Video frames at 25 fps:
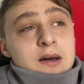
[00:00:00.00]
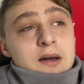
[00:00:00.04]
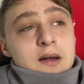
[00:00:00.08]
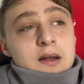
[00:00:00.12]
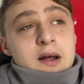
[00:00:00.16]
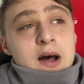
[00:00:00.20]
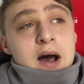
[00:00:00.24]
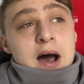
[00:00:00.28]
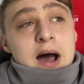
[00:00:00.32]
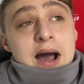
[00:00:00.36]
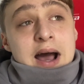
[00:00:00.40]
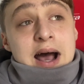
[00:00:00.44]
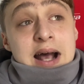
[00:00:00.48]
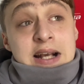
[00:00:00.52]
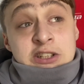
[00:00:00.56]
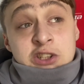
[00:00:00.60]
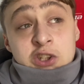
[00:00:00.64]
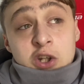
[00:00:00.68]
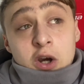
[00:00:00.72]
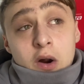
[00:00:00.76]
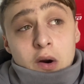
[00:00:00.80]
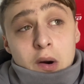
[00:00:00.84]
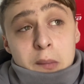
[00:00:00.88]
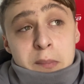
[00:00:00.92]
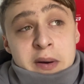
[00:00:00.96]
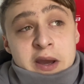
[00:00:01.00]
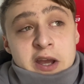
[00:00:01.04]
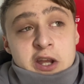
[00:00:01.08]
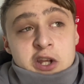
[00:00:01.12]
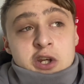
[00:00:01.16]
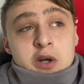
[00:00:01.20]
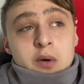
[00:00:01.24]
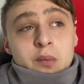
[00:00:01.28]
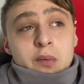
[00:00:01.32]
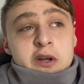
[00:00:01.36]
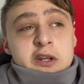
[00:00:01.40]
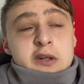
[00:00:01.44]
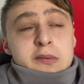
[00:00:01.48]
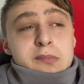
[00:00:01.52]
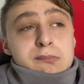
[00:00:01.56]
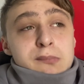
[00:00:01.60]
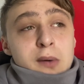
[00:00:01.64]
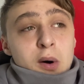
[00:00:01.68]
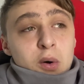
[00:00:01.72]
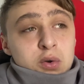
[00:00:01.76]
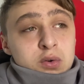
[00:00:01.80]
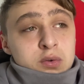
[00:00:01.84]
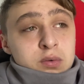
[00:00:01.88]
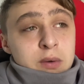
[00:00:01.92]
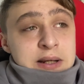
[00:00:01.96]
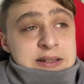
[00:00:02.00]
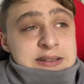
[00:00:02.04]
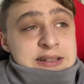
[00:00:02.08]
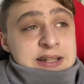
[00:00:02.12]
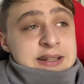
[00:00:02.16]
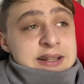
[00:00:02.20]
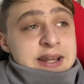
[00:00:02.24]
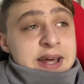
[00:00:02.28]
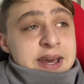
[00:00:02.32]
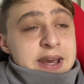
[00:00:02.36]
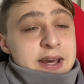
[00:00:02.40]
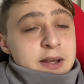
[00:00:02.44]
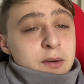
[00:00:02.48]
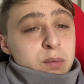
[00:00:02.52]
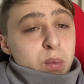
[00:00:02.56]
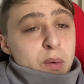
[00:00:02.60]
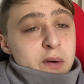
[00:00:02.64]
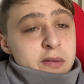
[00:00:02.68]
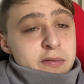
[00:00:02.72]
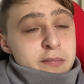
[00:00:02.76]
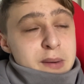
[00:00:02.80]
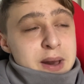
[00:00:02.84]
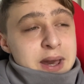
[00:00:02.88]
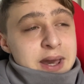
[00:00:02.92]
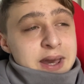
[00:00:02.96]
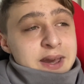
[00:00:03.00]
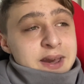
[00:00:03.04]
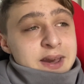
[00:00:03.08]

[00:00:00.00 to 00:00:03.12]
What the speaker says: I saw a picture which most resonated with me,